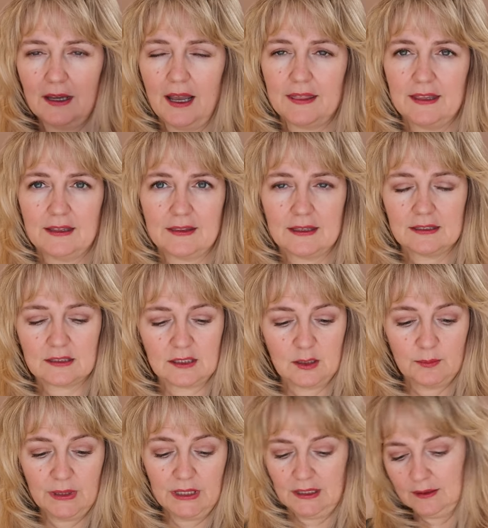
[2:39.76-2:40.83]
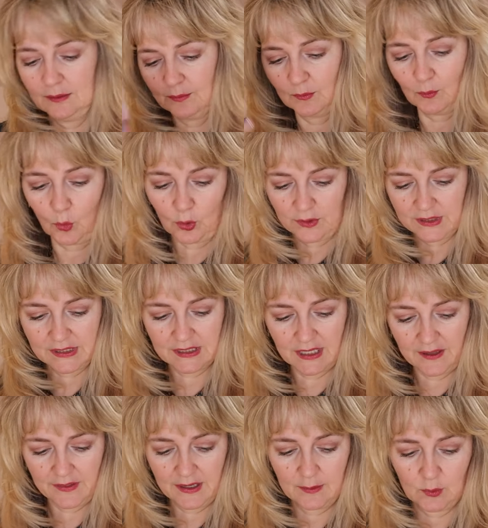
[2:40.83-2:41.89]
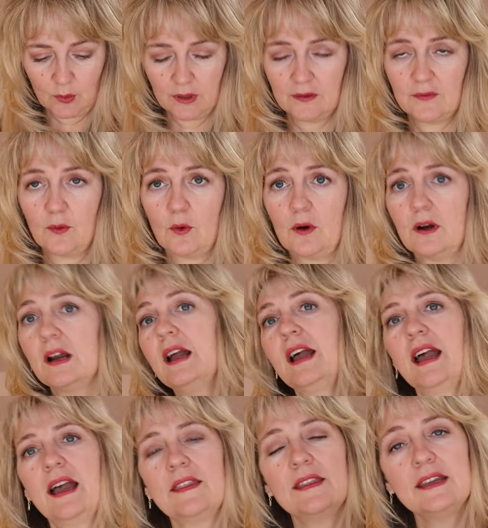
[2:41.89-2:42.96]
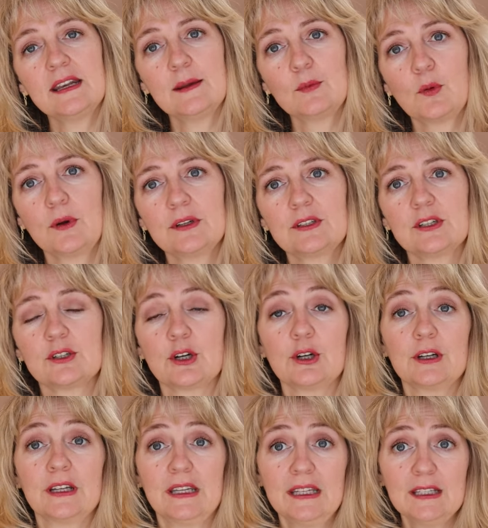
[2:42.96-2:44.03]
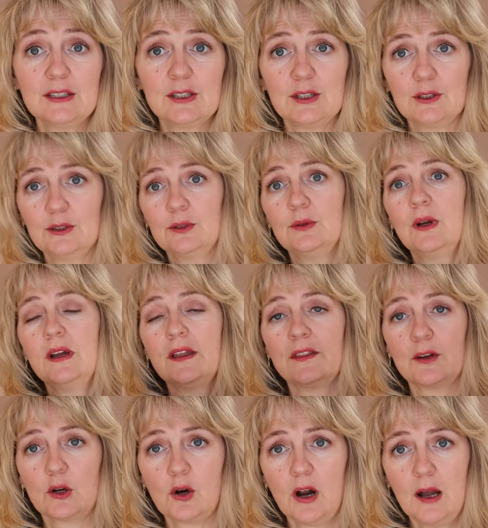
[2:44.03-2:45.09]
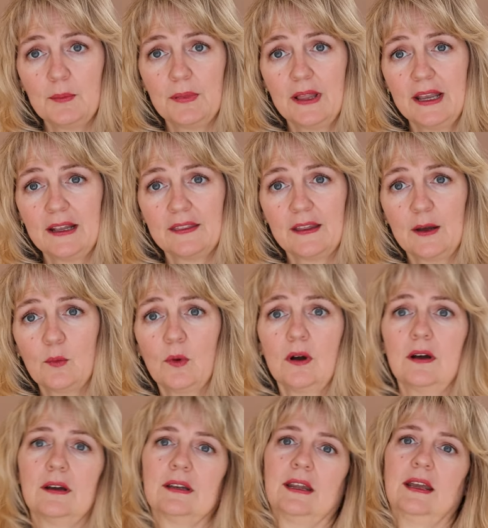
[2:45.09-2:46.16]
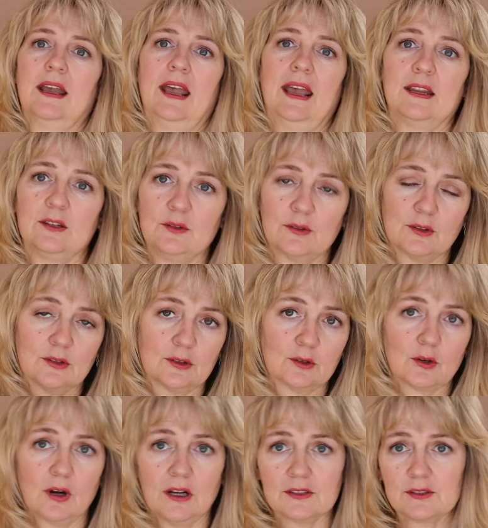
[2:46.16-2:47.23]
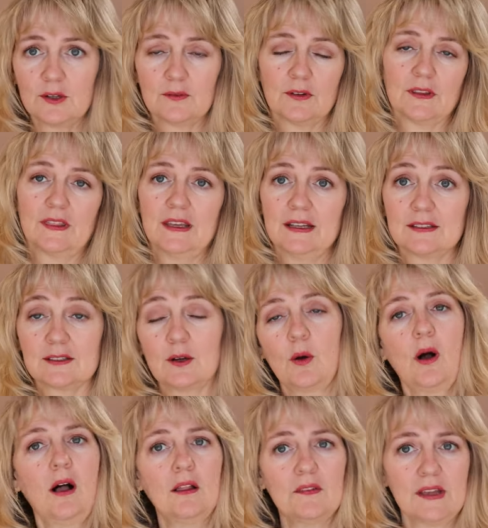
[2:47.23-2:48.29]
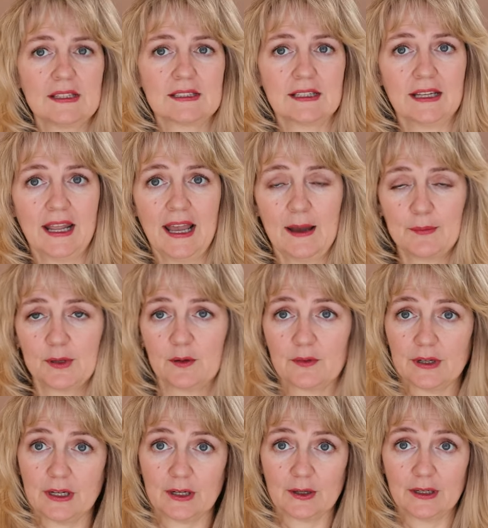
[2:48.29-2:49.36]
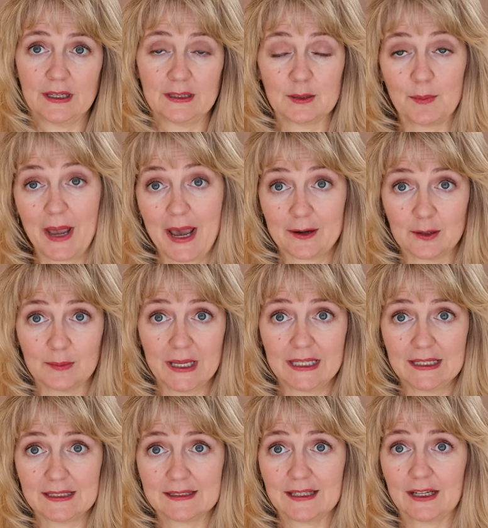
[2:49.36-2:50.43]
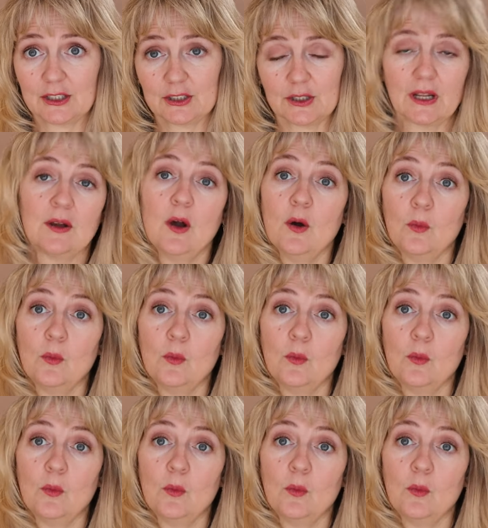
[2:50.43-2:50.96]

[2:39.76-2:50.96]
I think that's going to be more the style that I'm going for. And then I'm going to turn it into the crop length I want and do the little crossover thing. So all that's going to happen over here in the pattern making section.